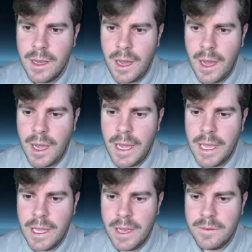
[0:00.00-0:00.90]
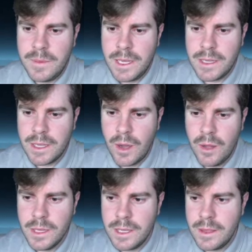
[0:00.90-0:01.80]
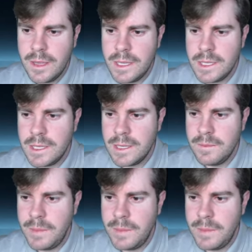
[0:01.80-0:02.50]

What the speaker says: I have been calling this